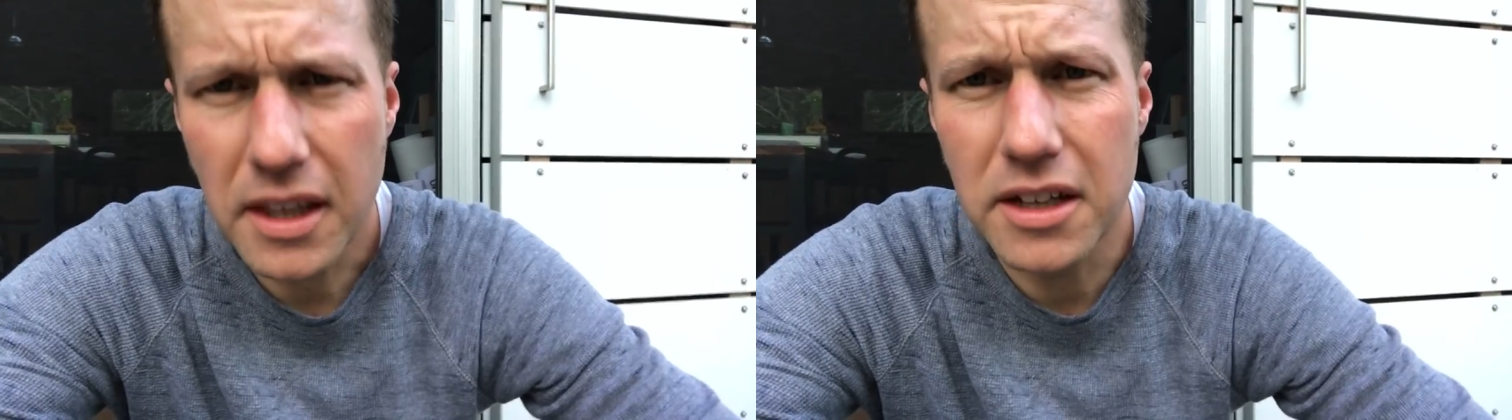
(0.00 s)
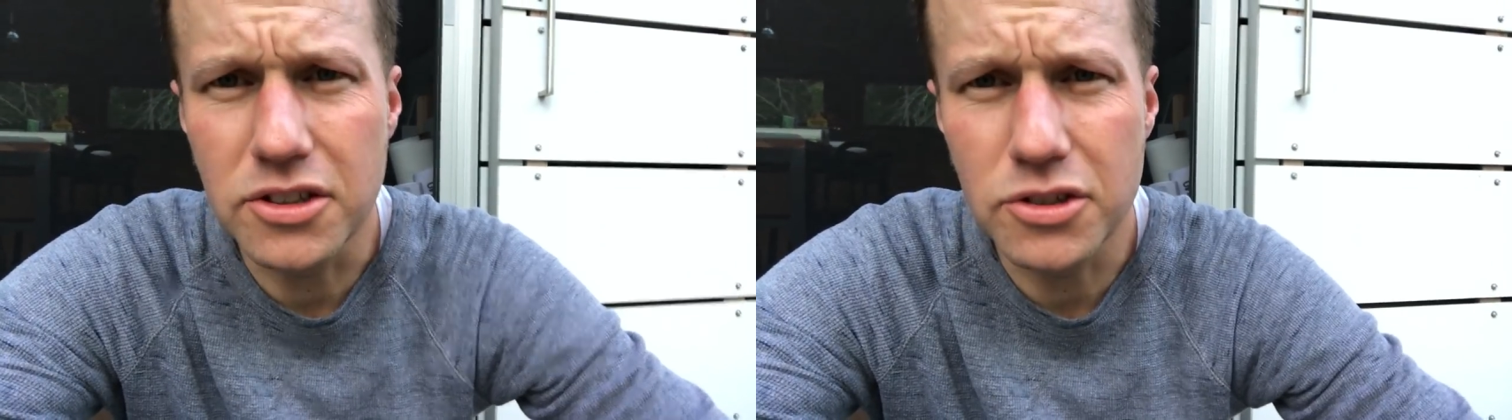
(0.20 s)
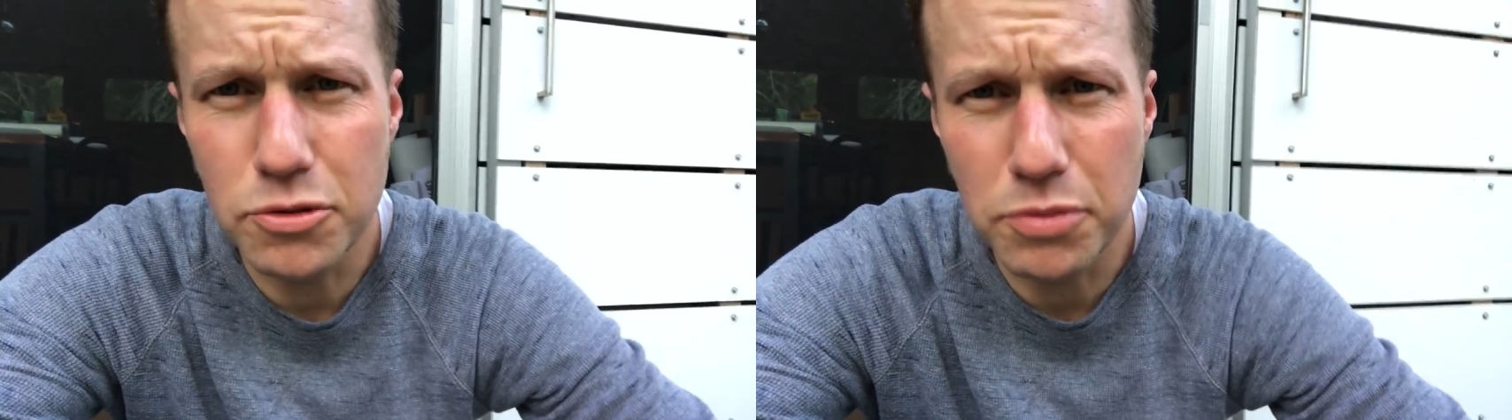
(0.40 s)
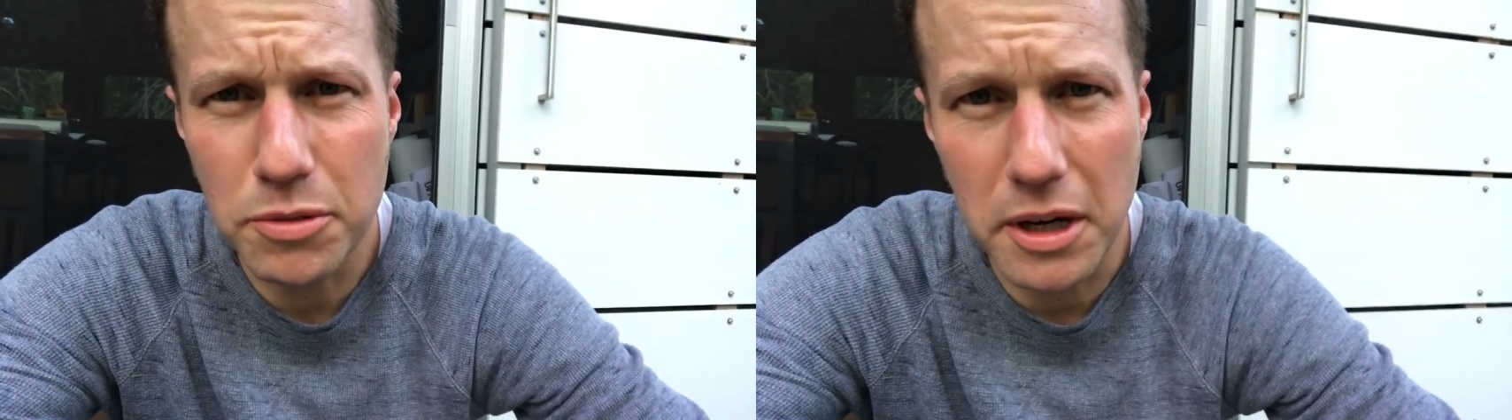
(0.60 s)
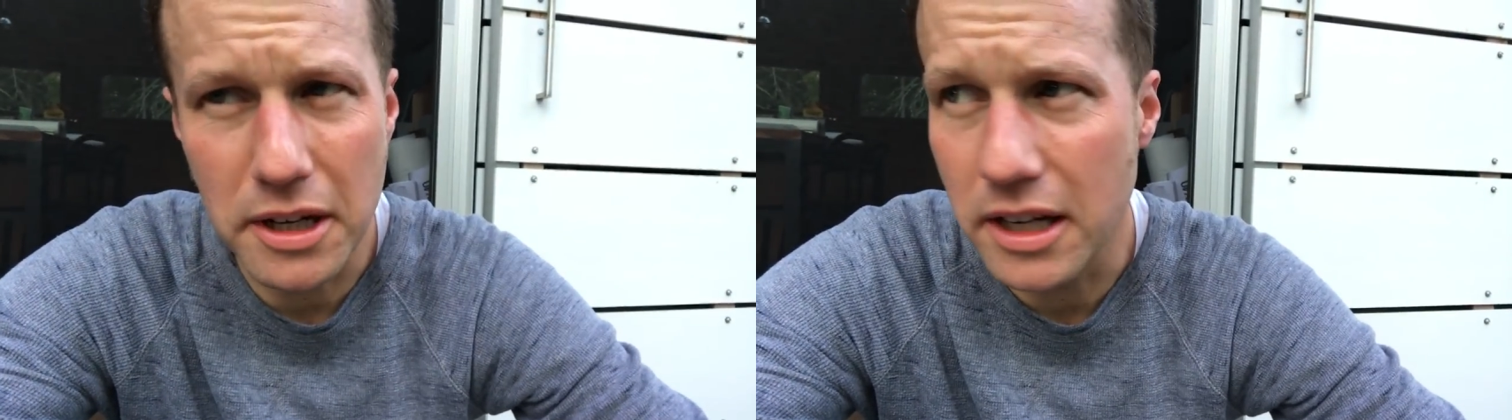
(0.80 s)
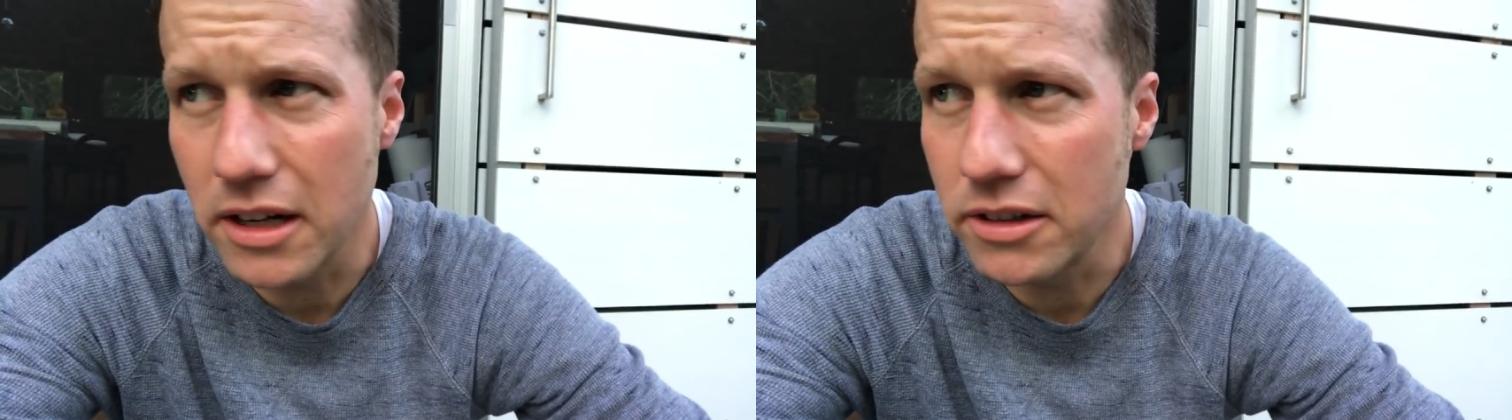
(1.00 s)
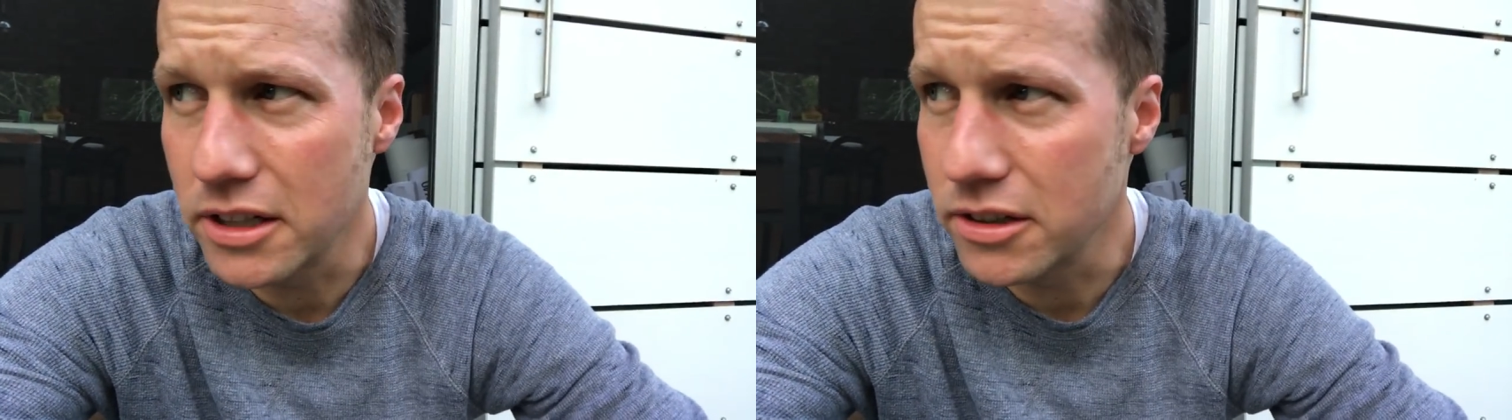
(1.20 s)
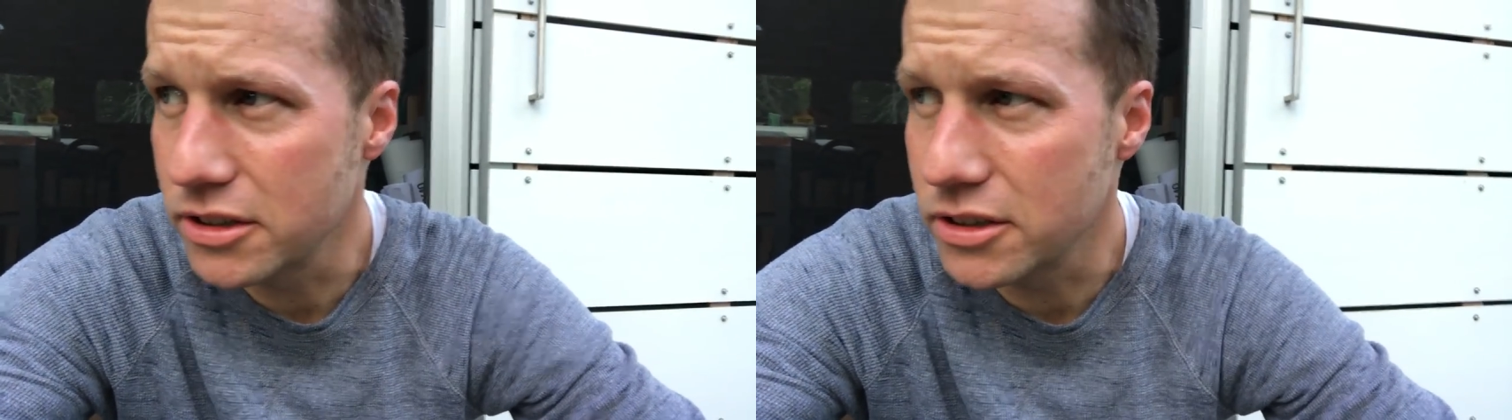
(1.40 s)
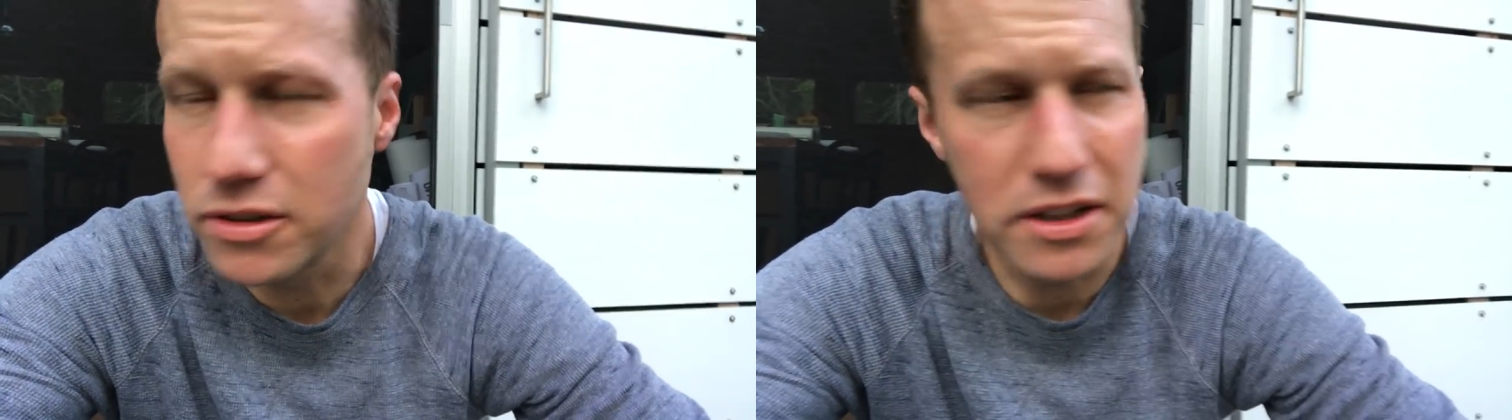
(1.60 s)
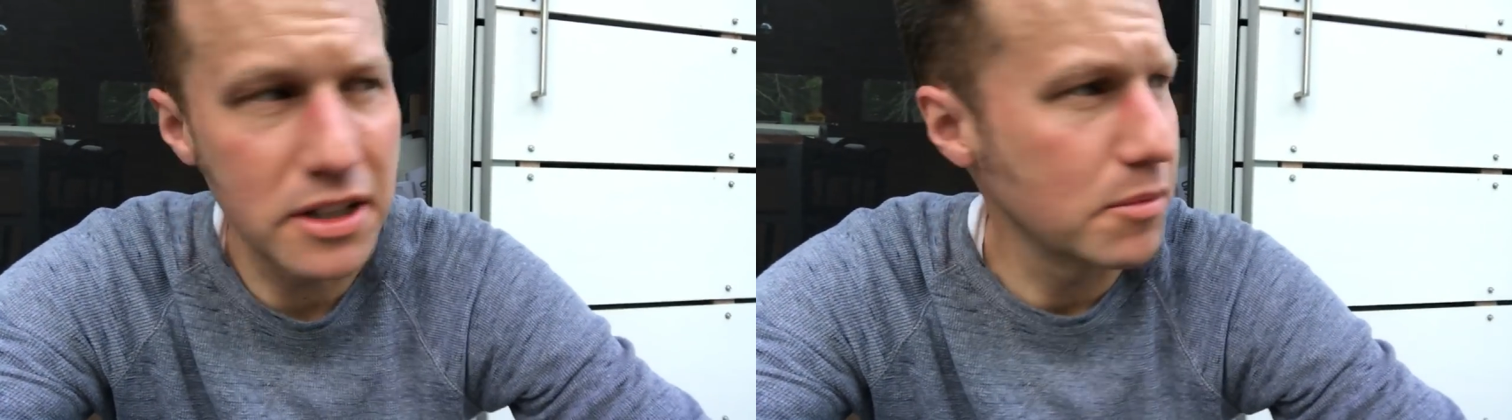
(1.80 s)
It's super buggy out here, so
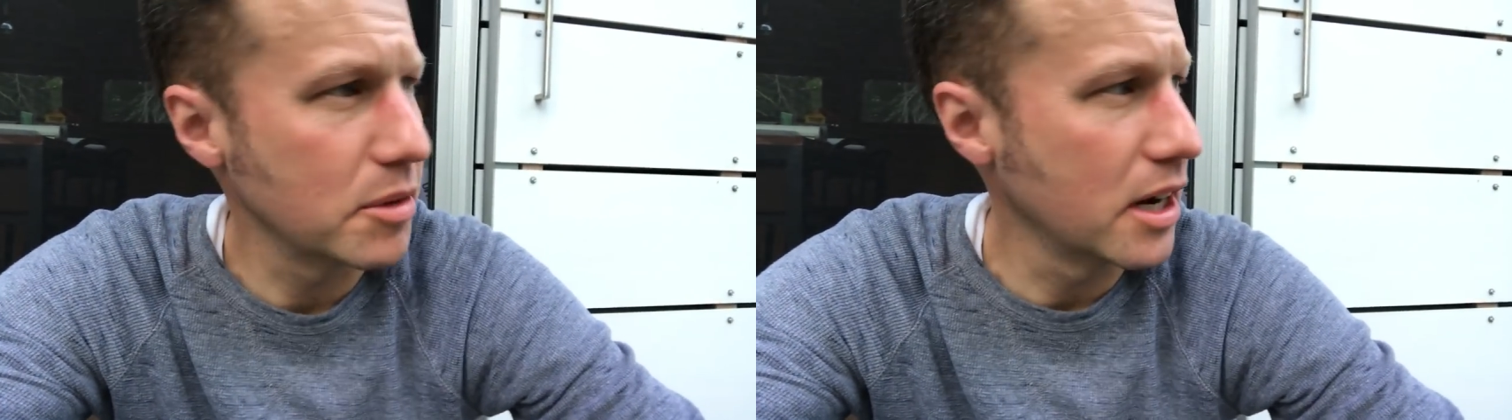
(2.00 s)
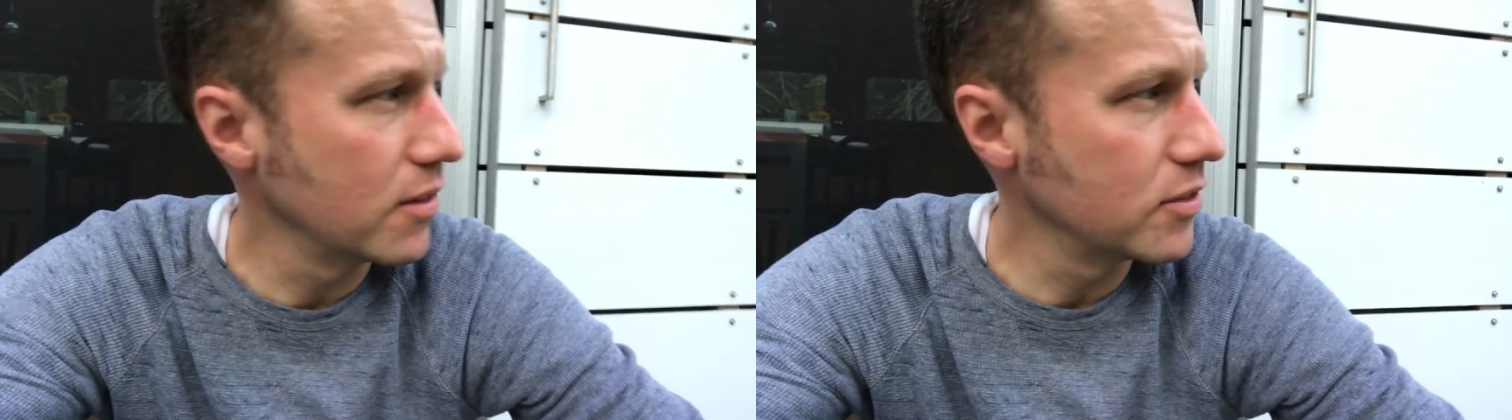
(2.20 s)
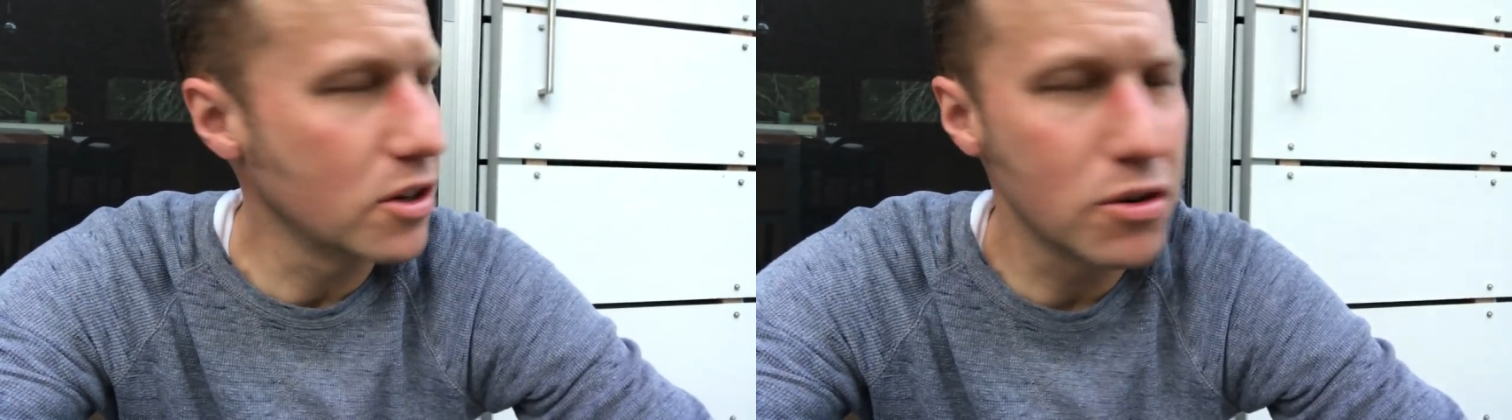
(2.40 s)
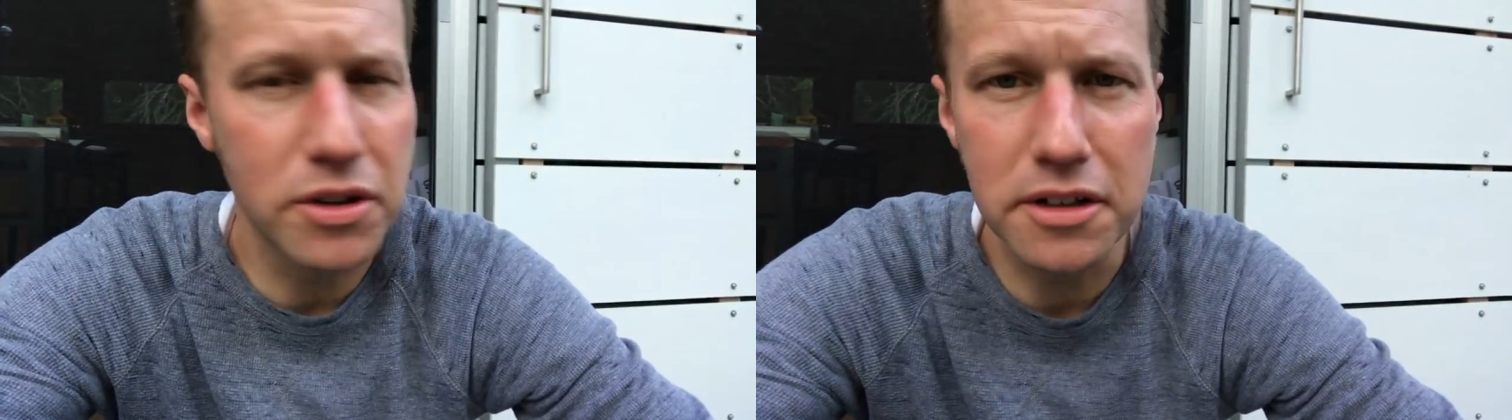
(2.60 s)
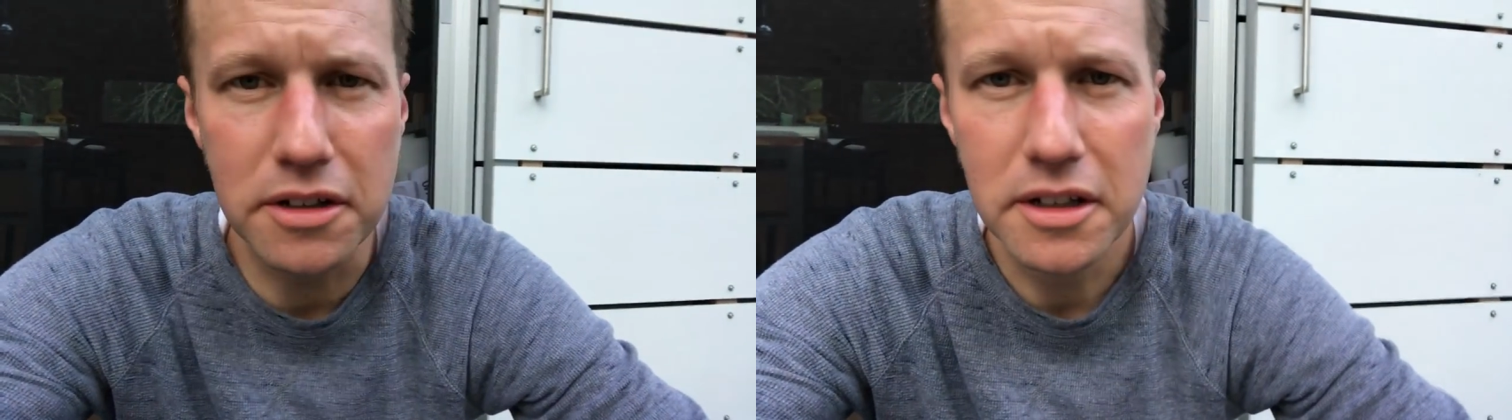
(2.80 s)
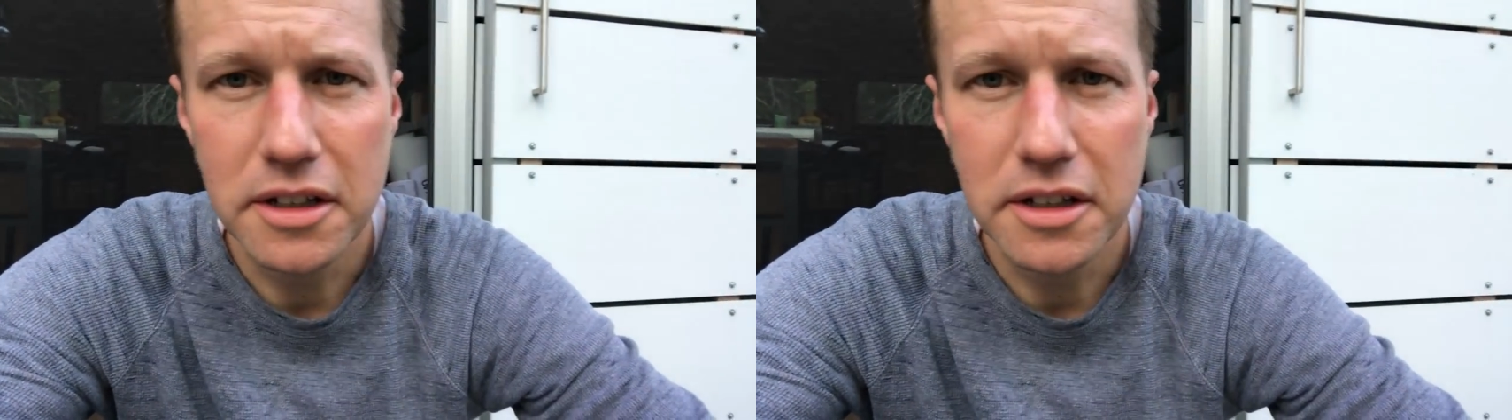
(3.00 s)
I think I'm gonna have to go in.